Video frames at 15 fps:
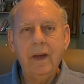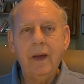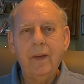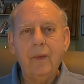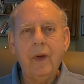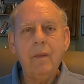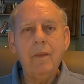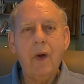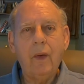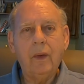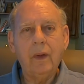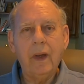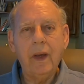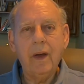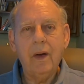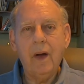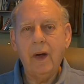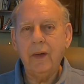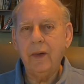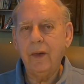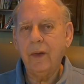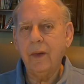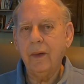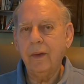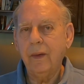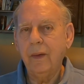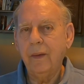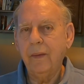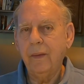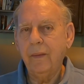remotely on your
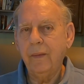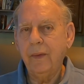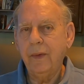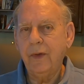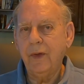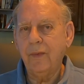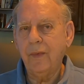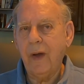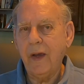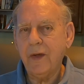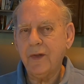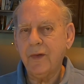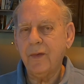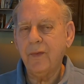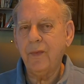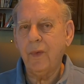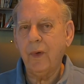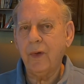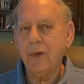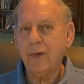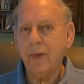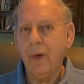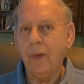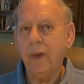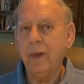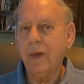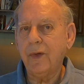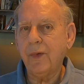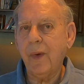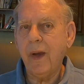device for controlling the
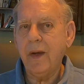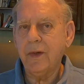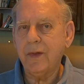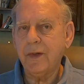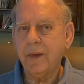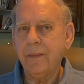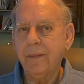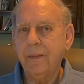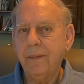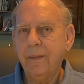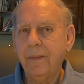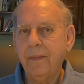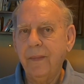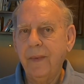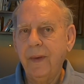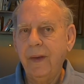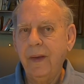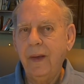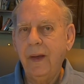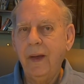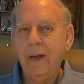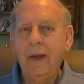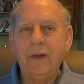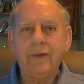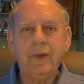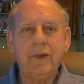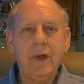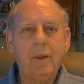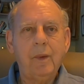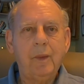trains. It's a
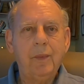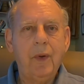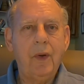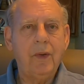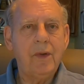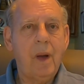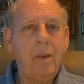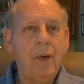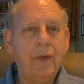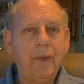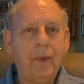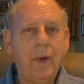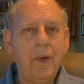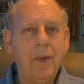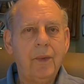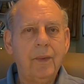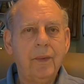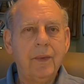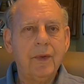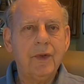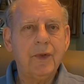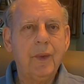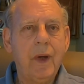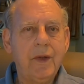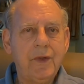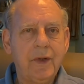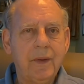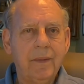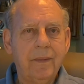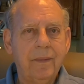double pole, double throw switch,
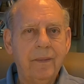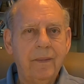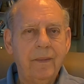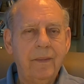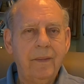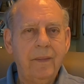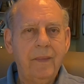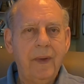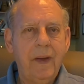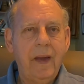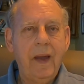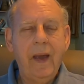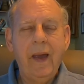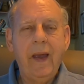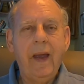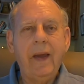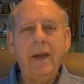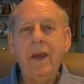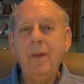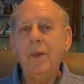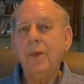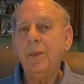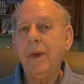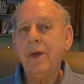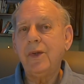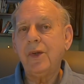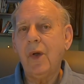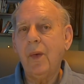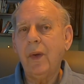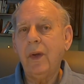and he will be
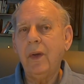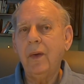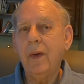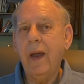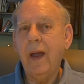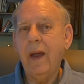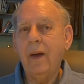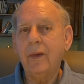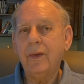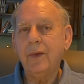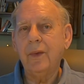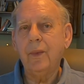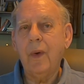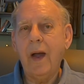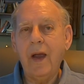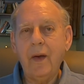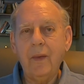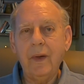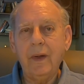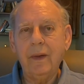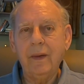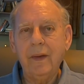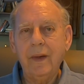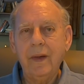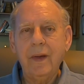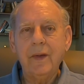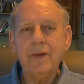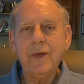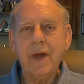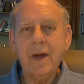showing you how to wire it,
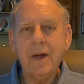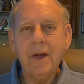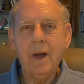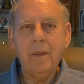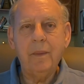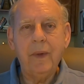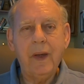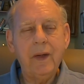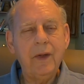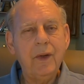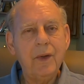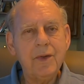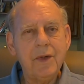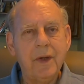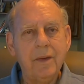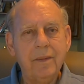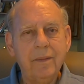set it up, and use it.